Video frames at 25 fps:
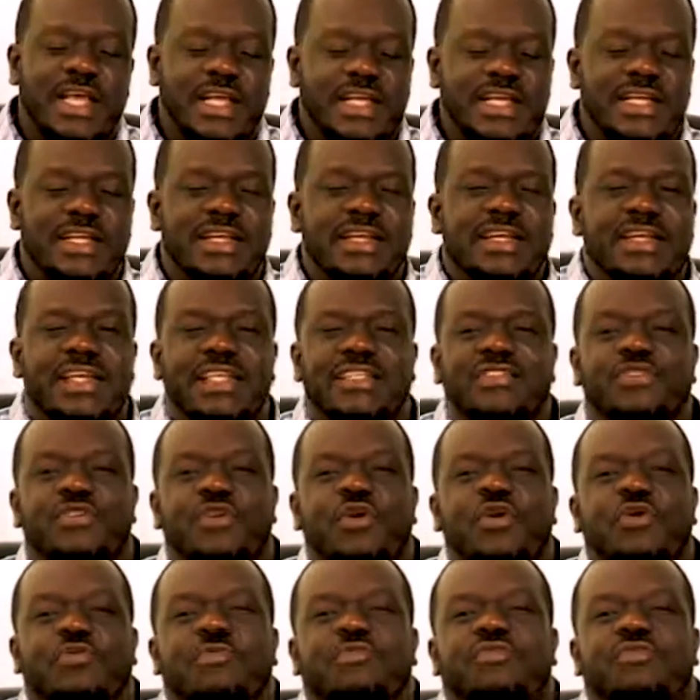Grace
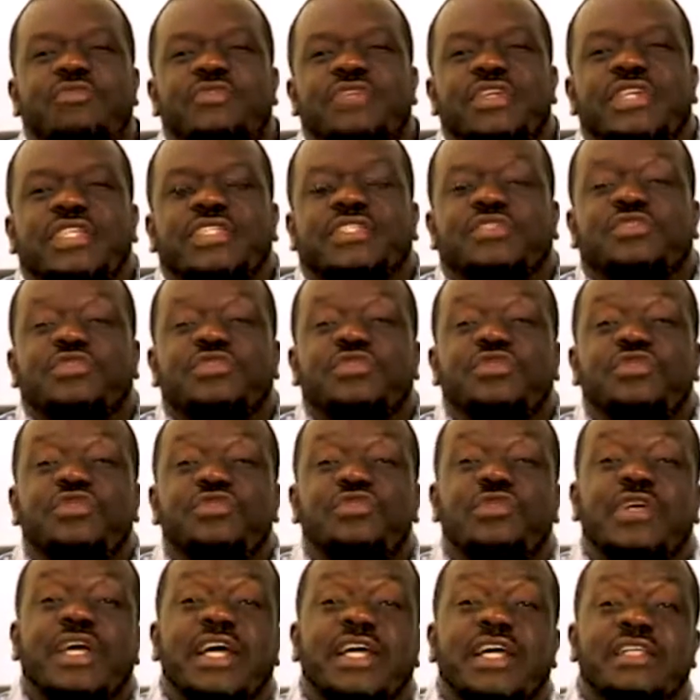operates so
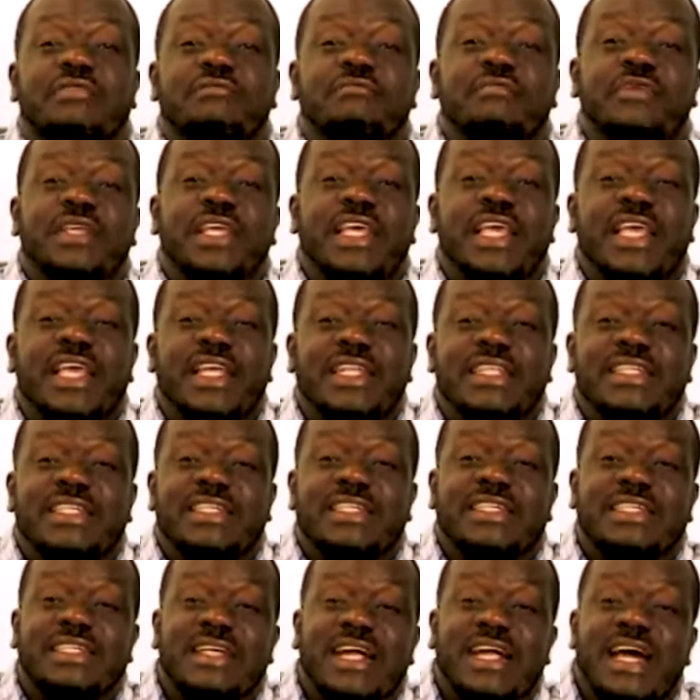you can be in
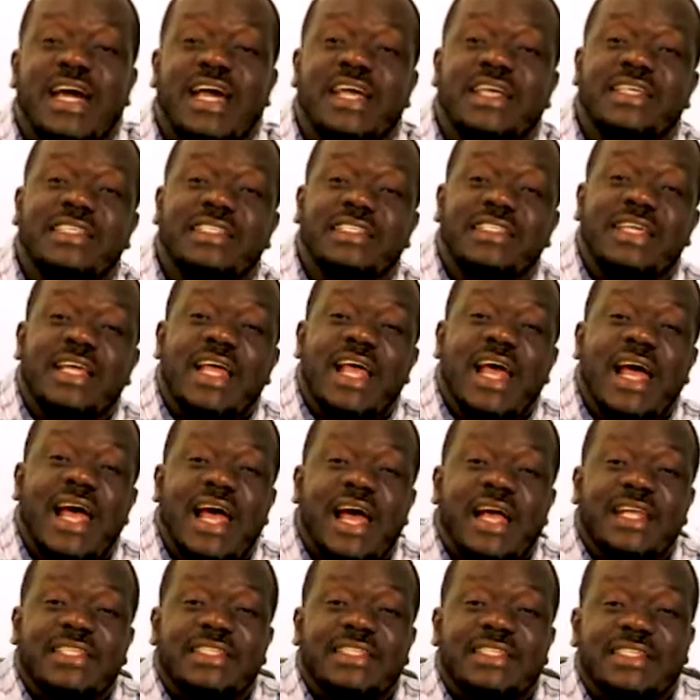Christ
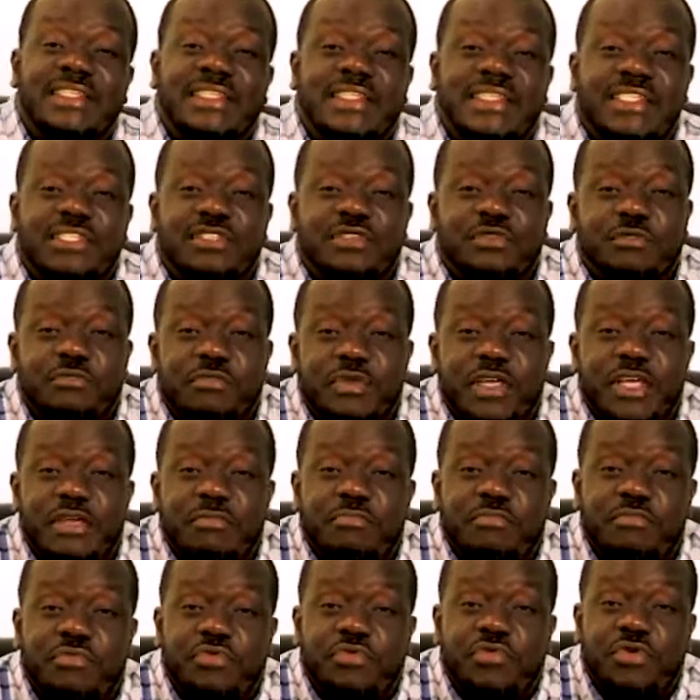and still be
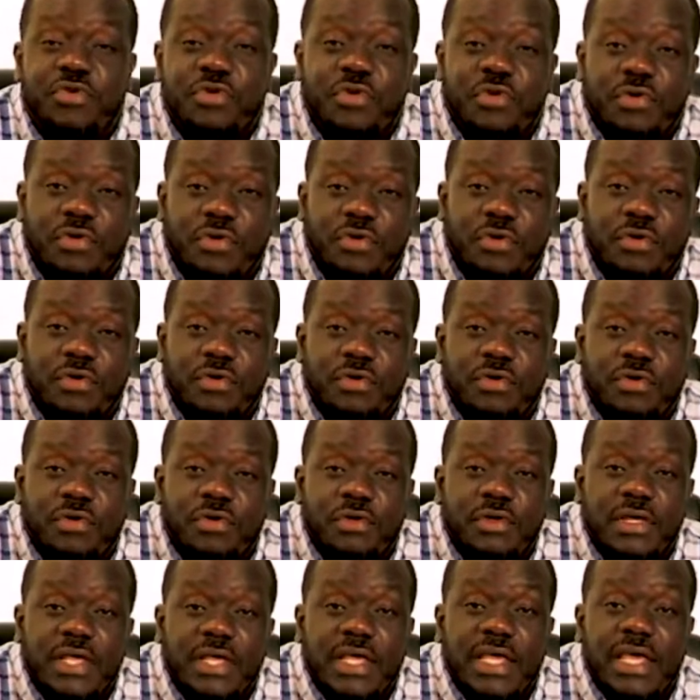broke.
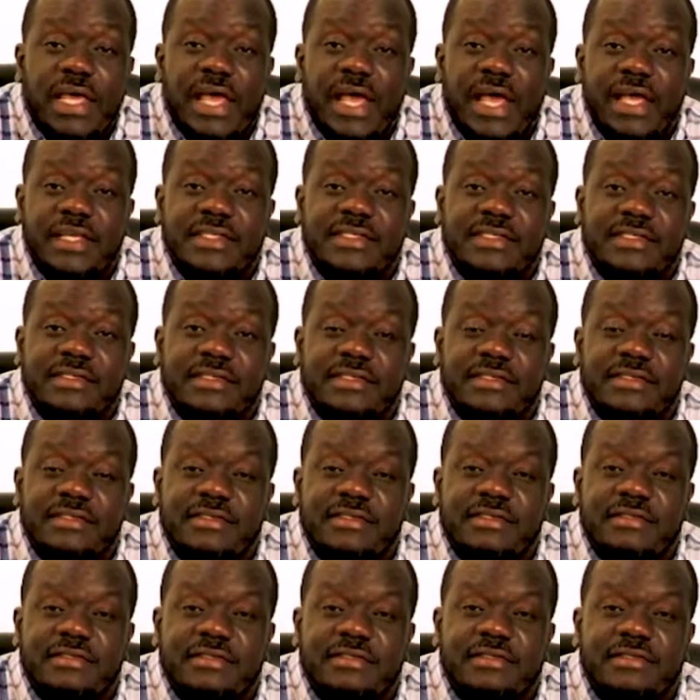
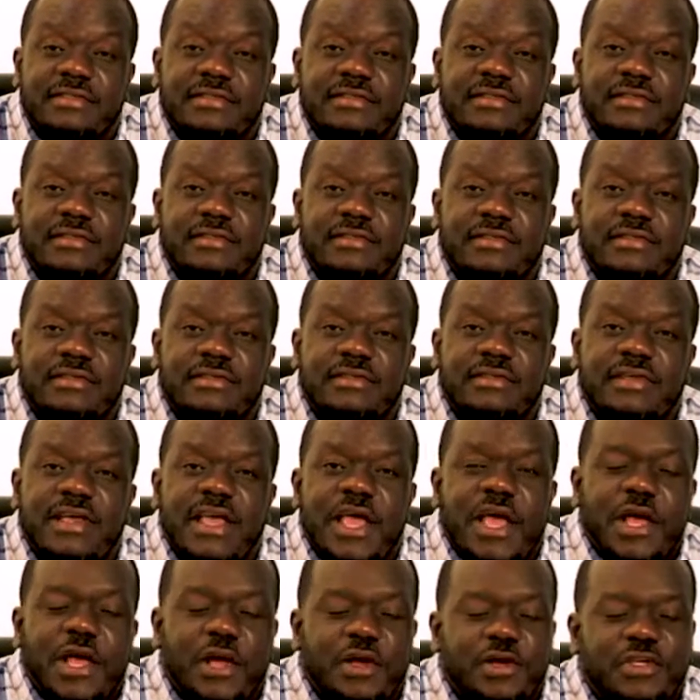Yes.
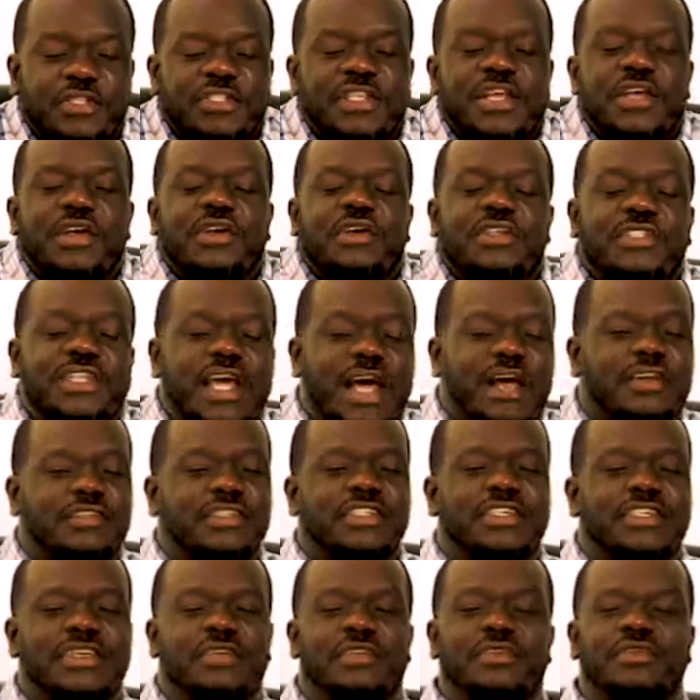Because I'll
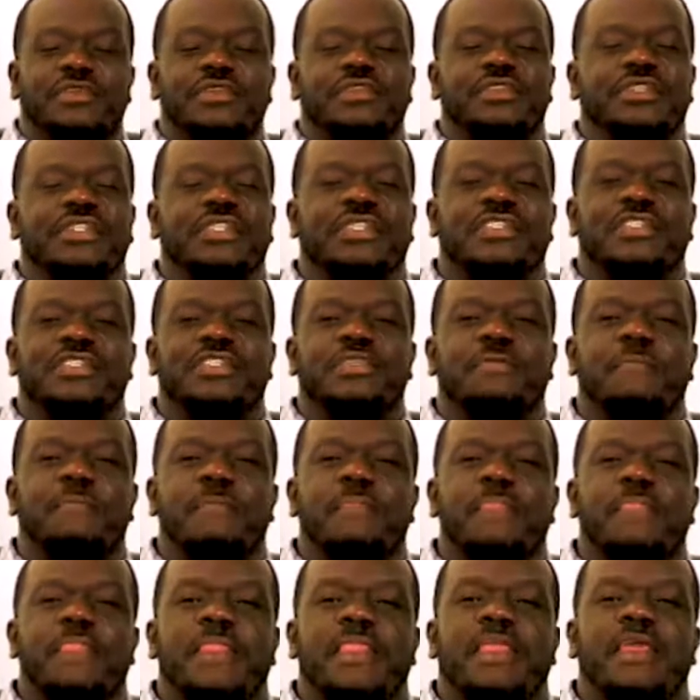tell you this.
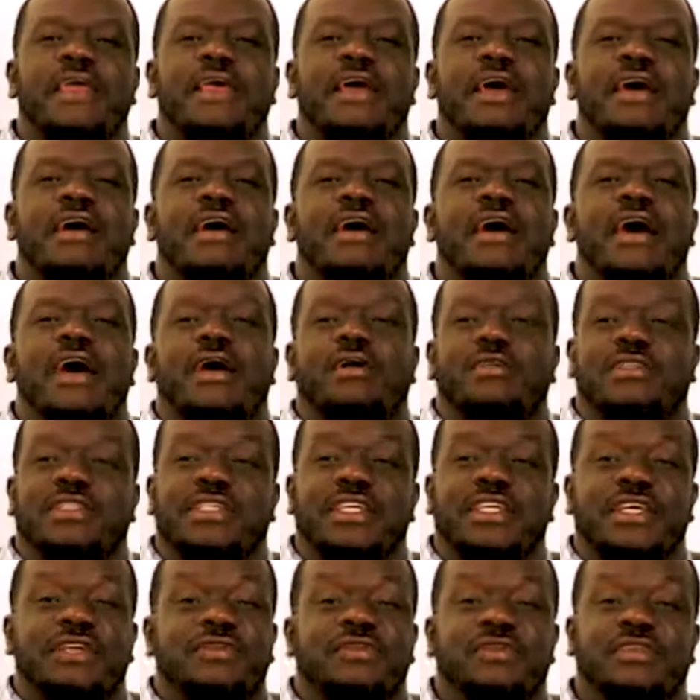I'll
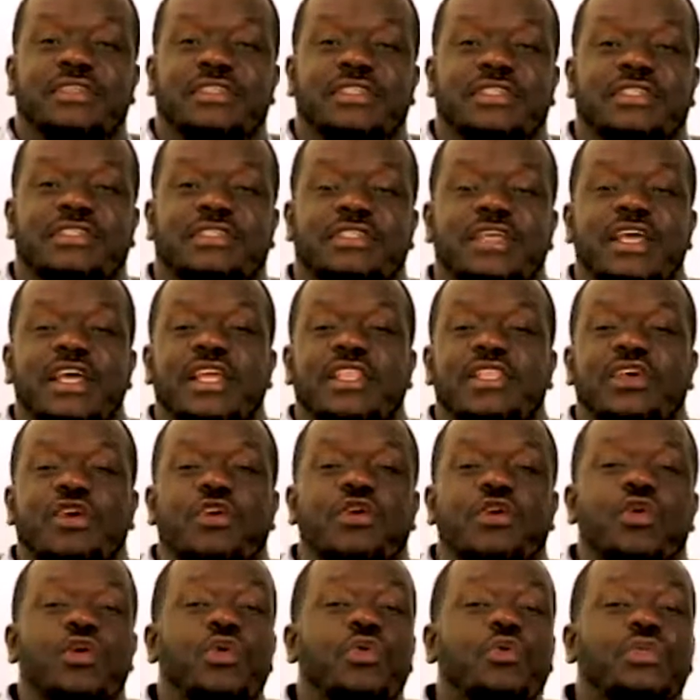tell you this. The
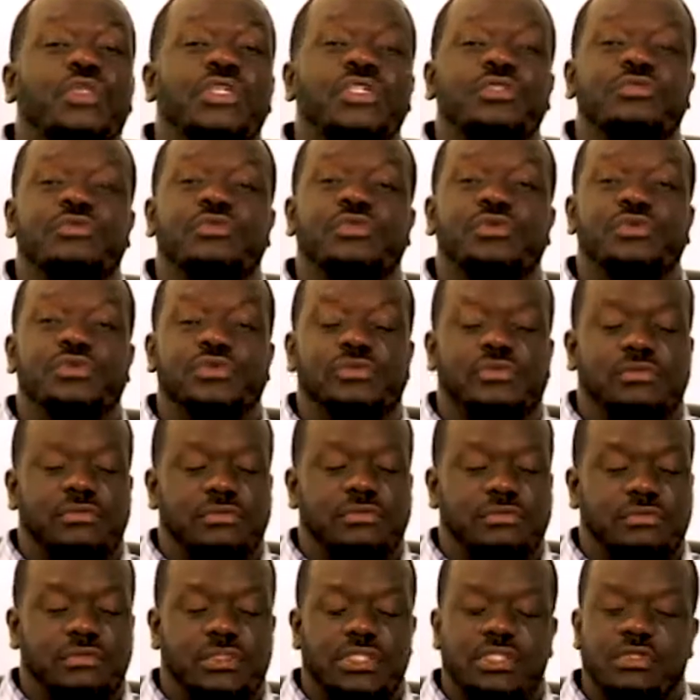golden rule
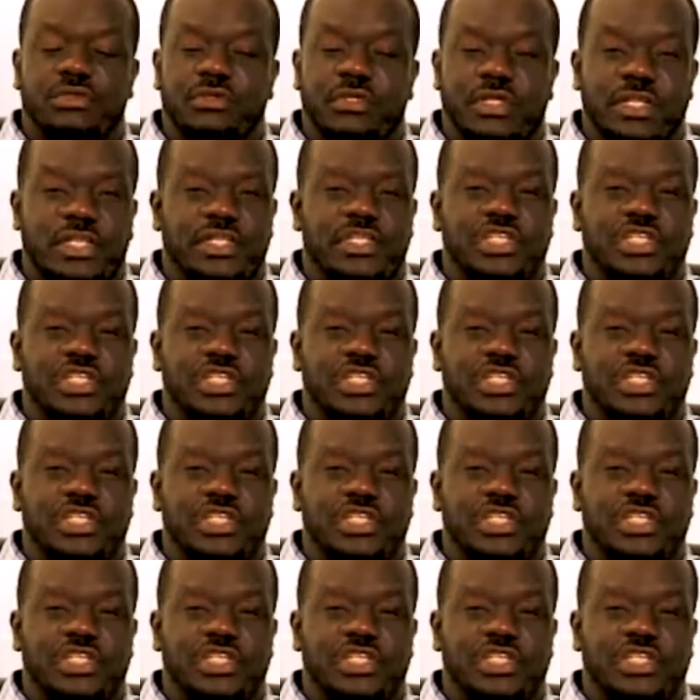you know, that